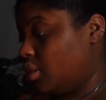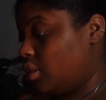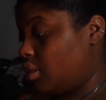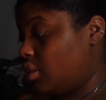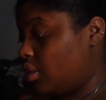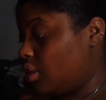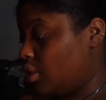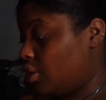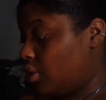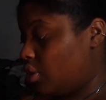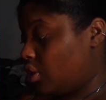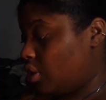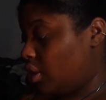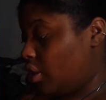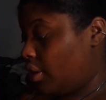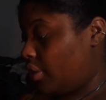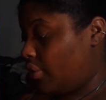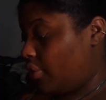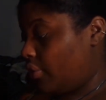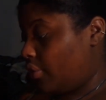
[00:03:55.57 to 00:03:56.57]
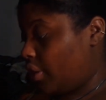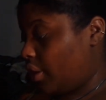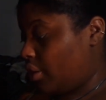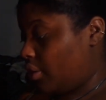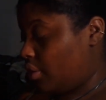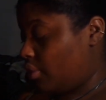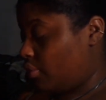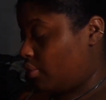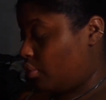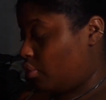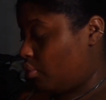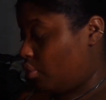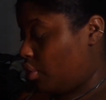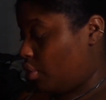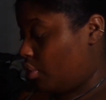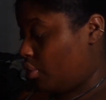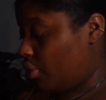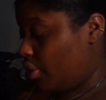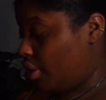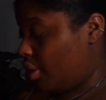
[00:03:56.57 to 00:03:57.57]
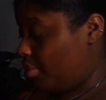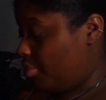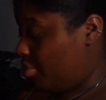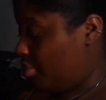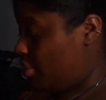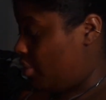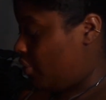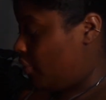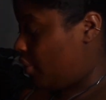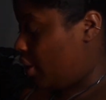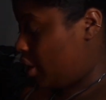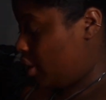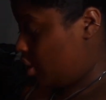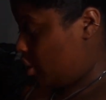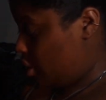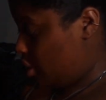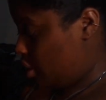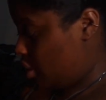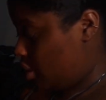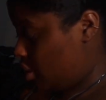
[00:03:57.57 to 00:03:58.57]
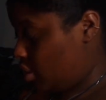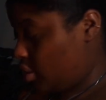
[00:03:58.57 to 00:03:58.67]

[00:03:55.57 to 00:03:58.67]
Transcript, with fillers: Synergy effect of growth and prevention.